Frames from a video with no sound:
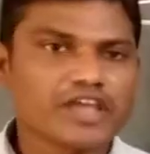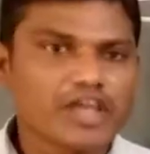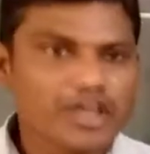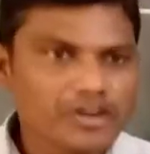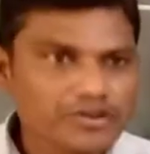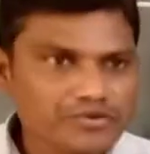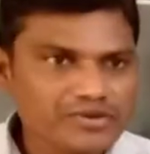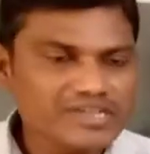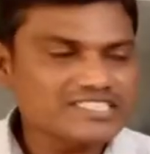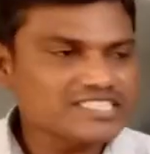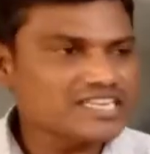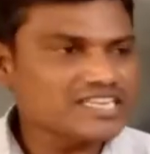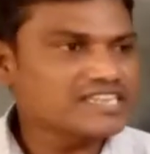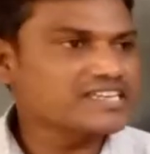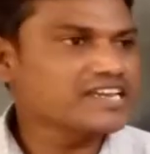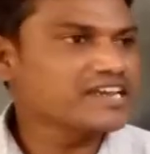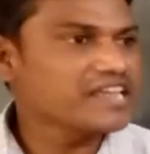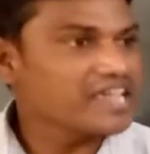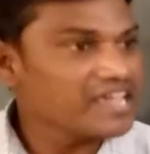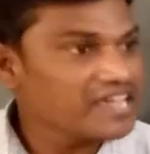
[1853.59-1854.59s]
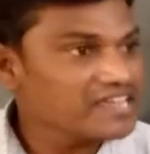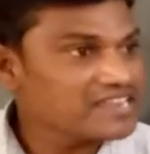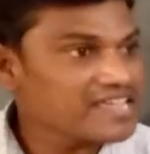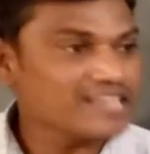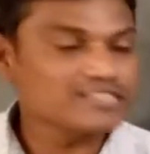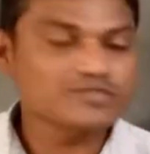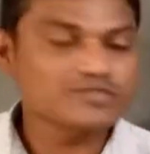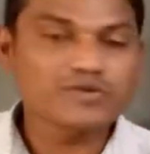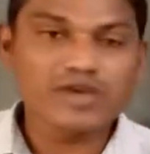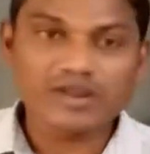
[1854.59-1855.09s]
during certain
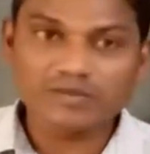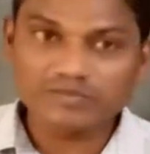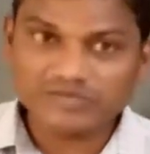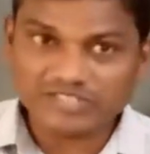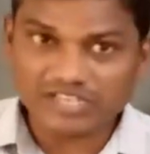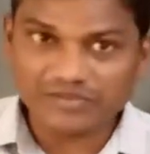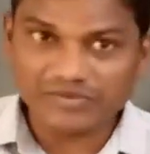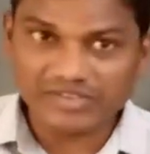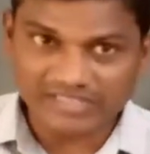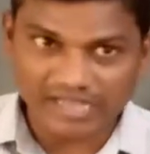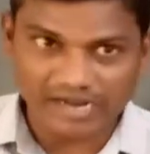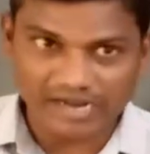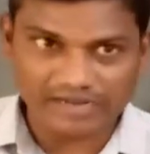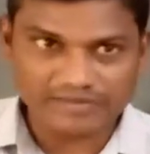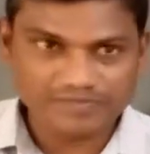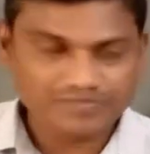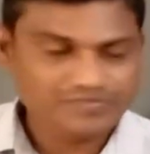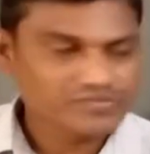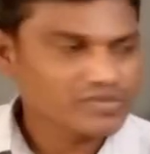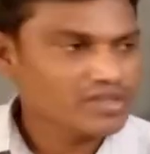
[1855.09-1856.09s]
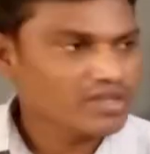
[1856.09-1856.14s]
areas we are observing that